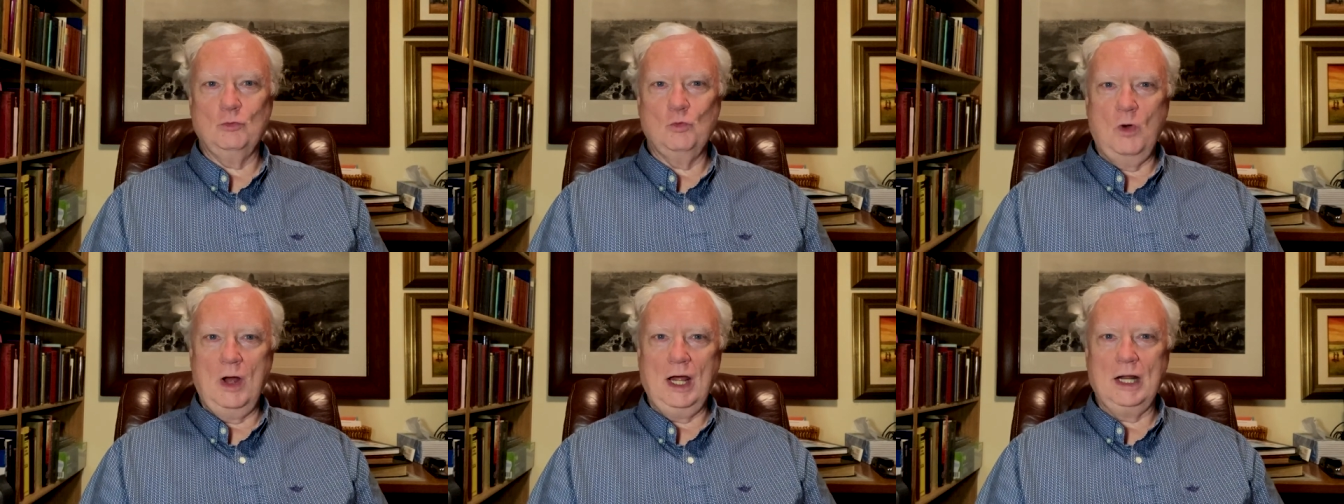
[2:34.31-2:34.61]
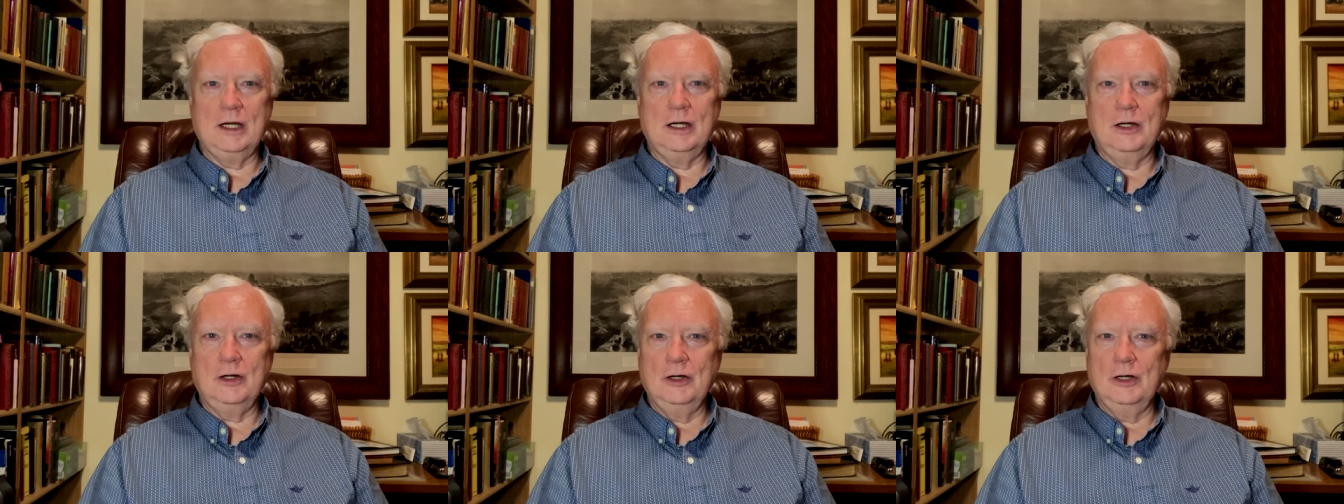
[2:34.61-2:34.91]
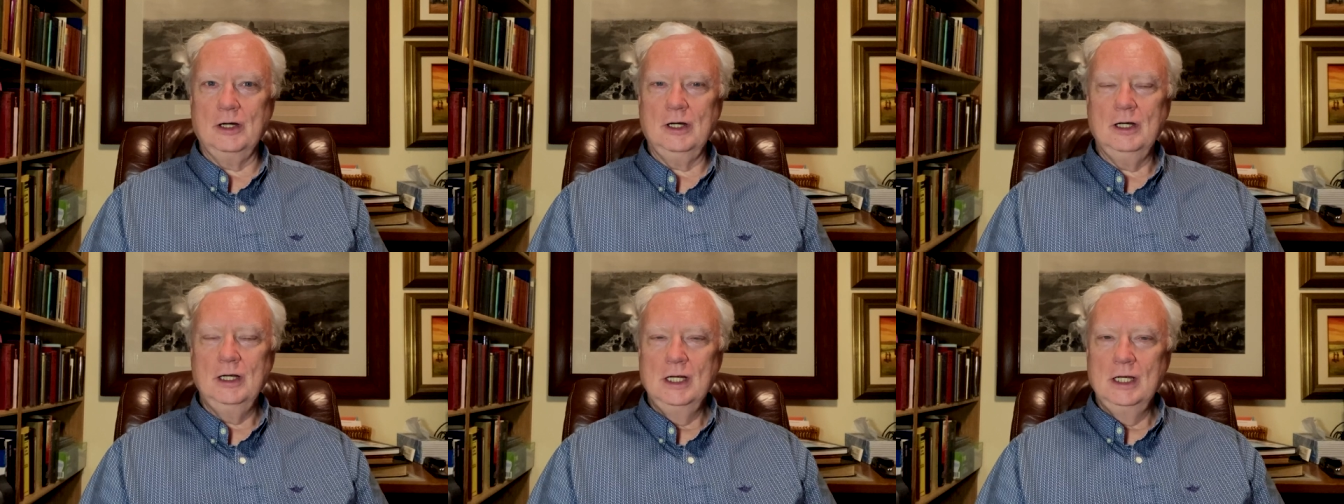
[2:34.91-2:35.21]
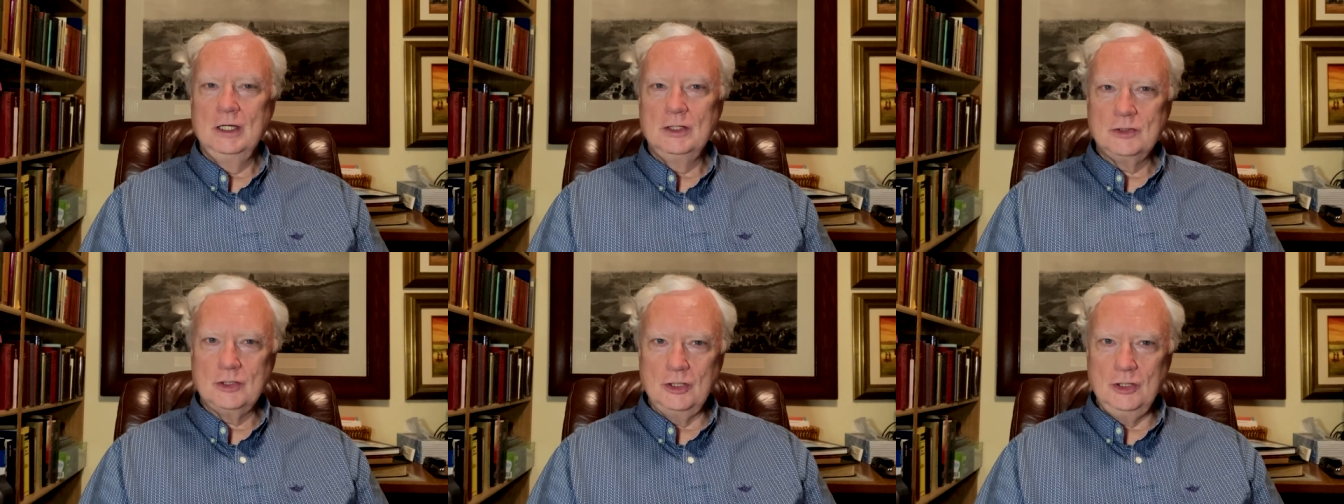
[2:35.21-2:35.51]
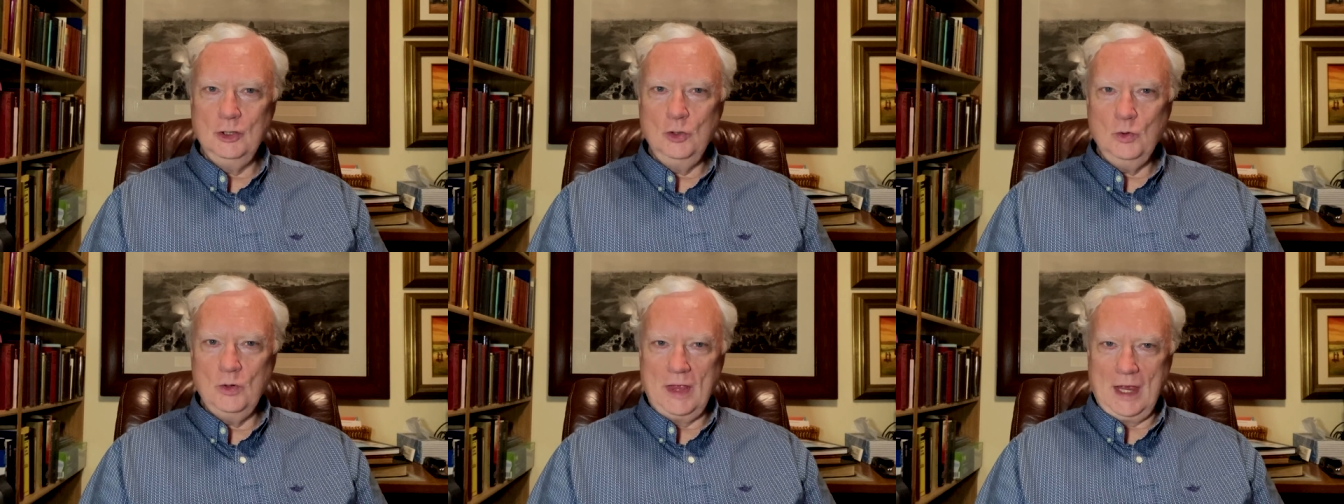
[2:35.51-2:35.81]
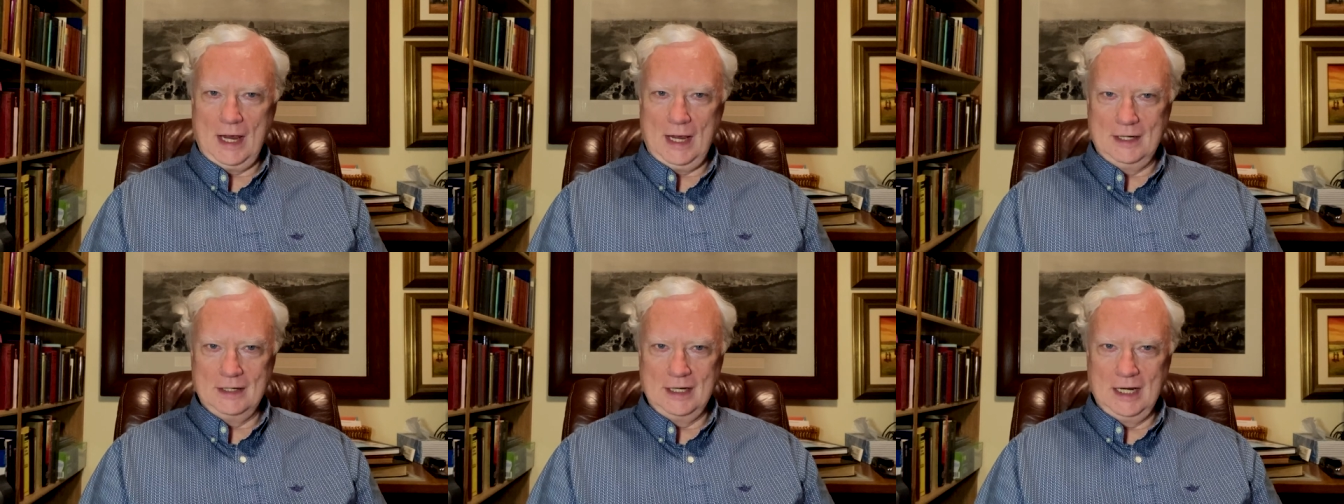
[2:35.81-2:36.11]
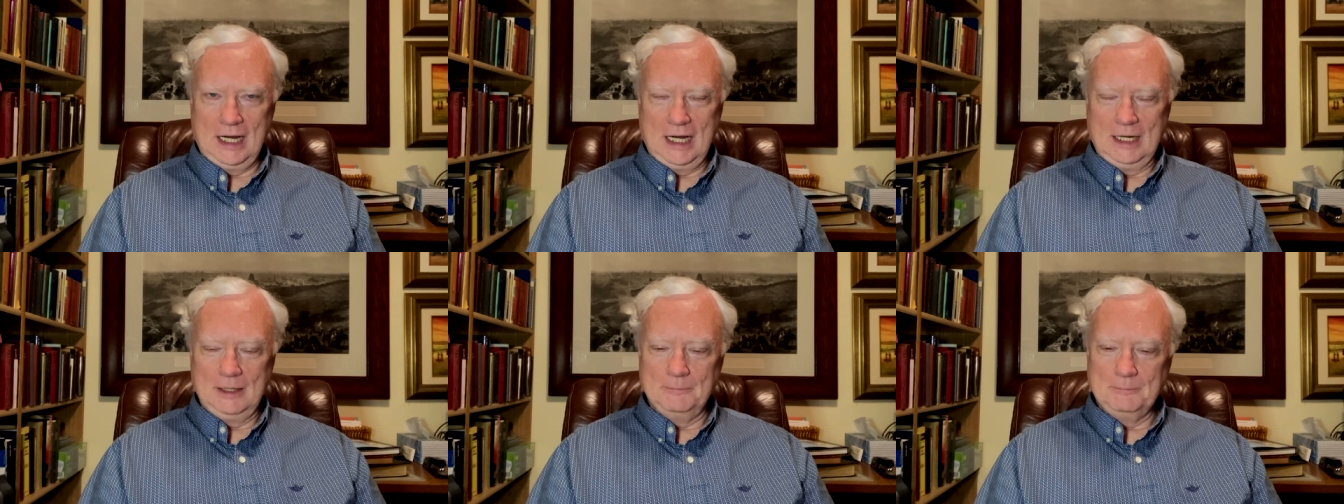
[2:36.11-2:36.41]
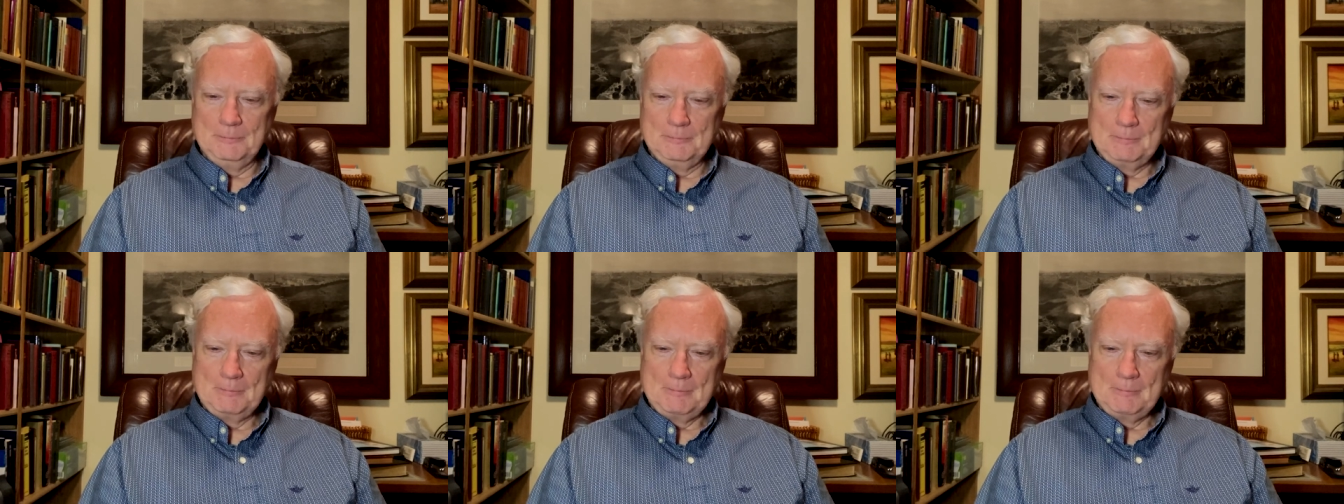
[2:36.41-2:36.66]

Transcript: wanted her to do that day.